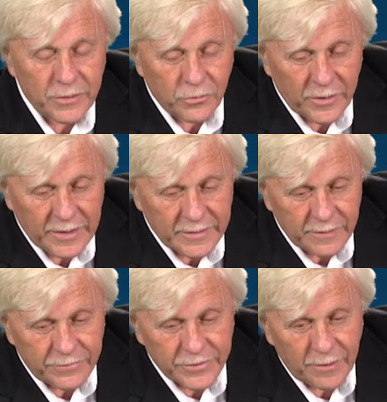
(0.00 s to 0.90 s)
be great
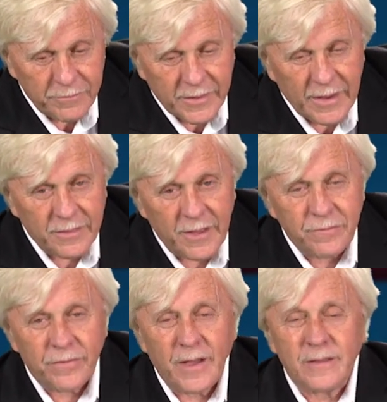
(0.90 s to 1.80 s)
if someday
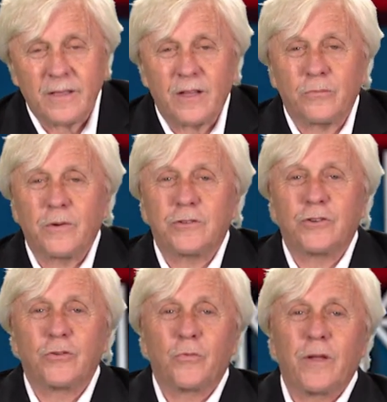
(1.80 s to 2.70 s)
they find out
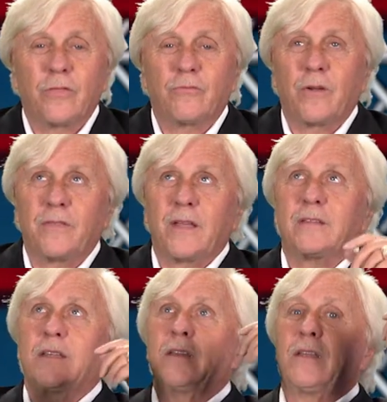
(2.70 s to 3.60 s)
what you went through and they
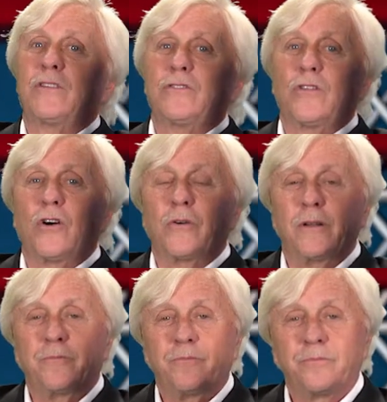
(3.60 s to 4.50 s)
didn't even know
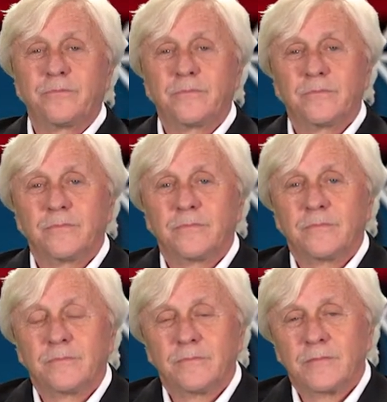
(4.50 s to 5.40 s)
it?
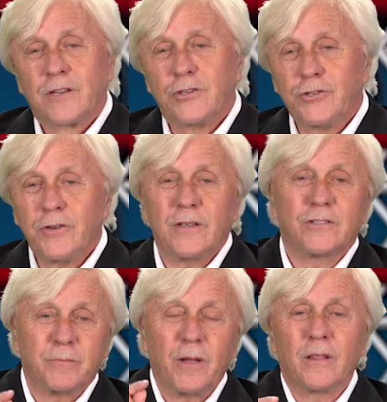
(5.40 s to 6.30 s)
Because you
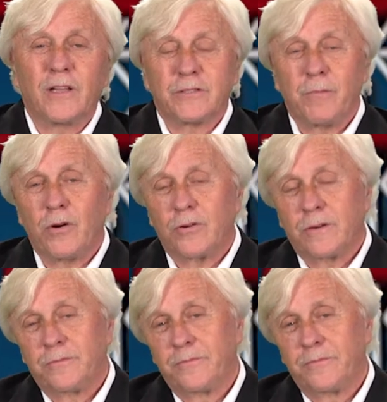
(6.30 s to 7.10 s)
didn't smell like smoke.